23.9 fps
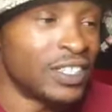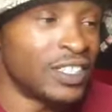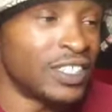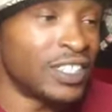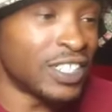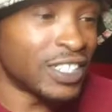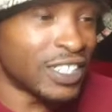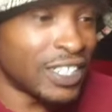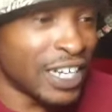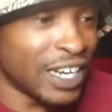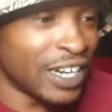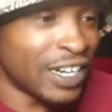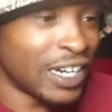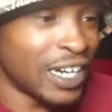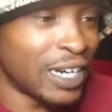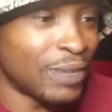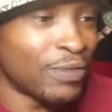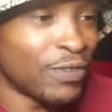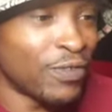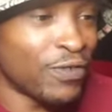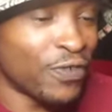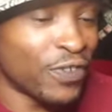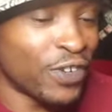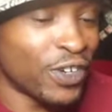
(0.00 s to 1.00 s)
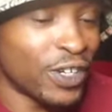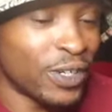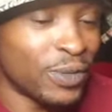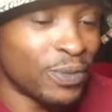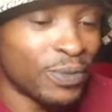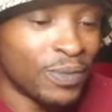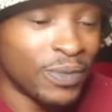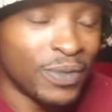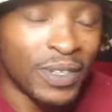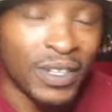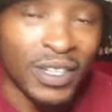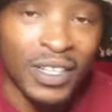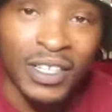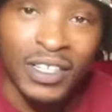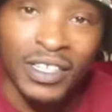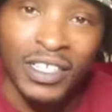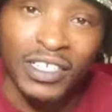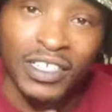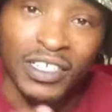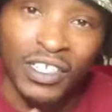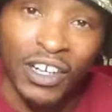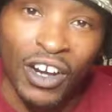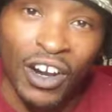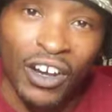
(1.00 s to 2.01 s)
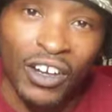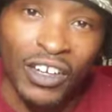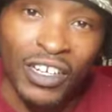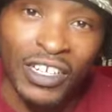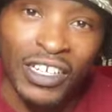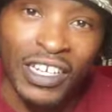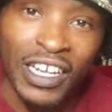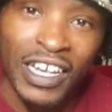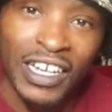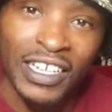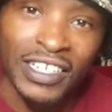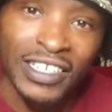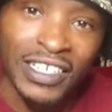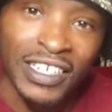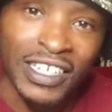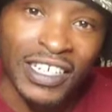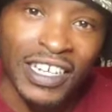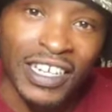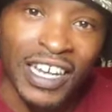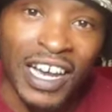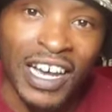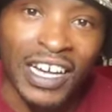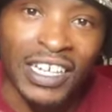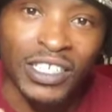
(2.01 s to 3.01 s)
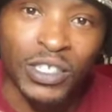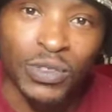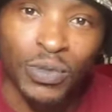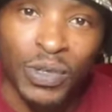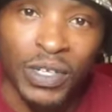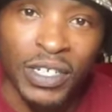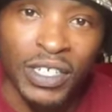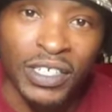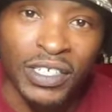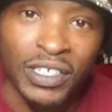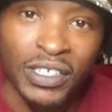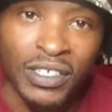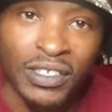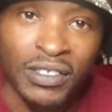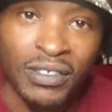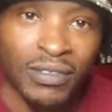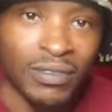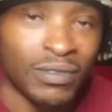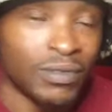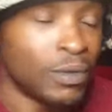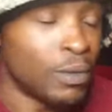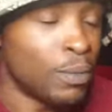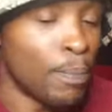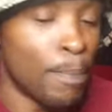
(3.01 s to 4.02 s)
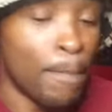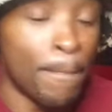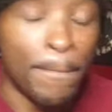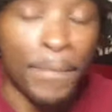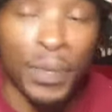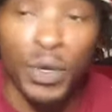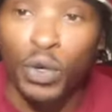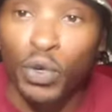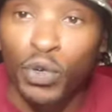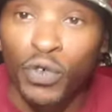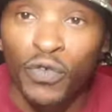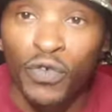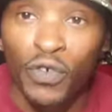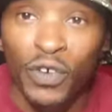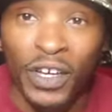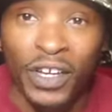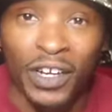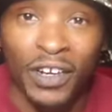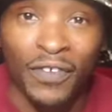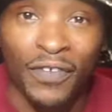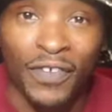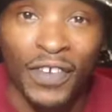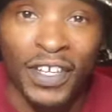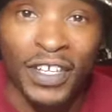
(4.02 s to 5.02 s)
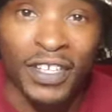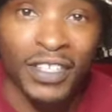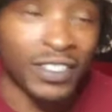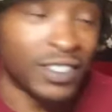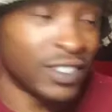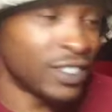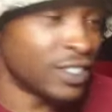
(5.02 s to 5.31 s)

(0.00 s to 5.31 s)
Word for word: Just now coming from the Scarlett 18i20. Beautiful interface.